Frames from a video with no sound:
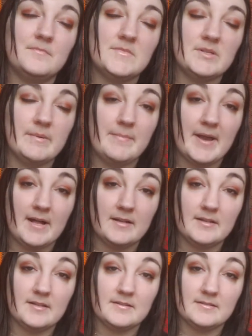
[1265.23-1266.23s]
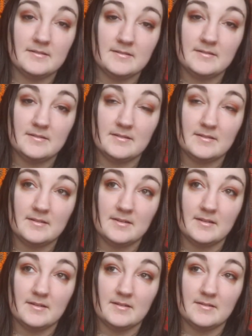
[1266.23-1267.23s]
so my palette
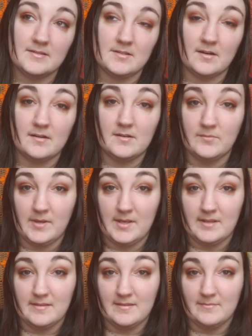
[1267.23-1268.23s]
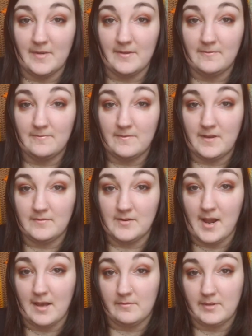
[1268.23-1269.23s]
started with my favorite
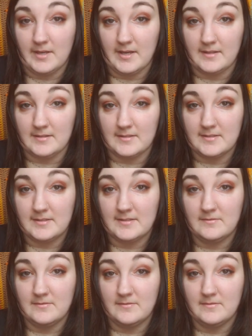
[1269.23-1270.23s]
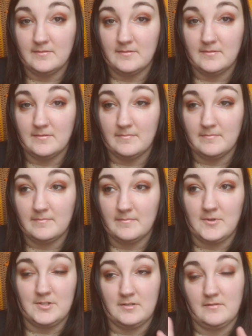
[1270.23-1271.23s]
Halloween colors,
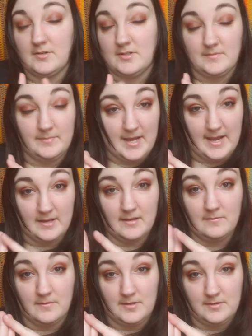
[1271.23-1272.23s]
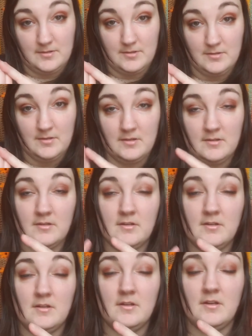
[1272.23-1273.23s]
which of course is black and orange,
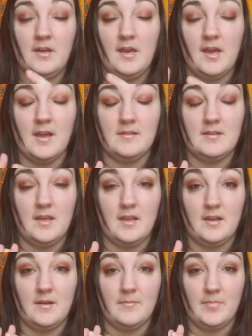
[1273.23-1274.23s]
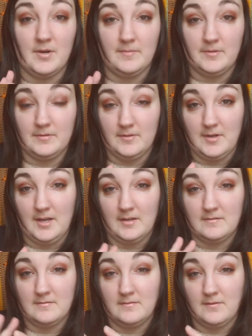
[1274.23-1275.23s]
and then purple and
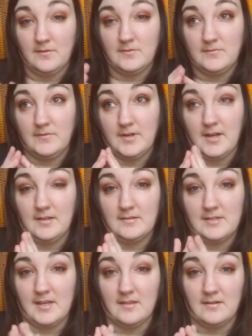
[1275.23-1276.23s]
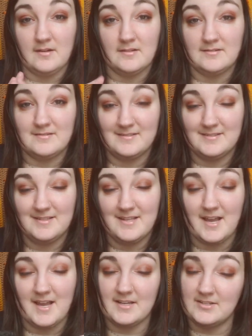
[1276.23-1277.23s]
green. Those 4 colors together,
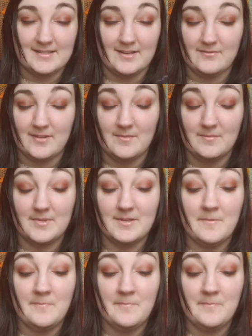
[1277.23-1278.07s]
I just love them.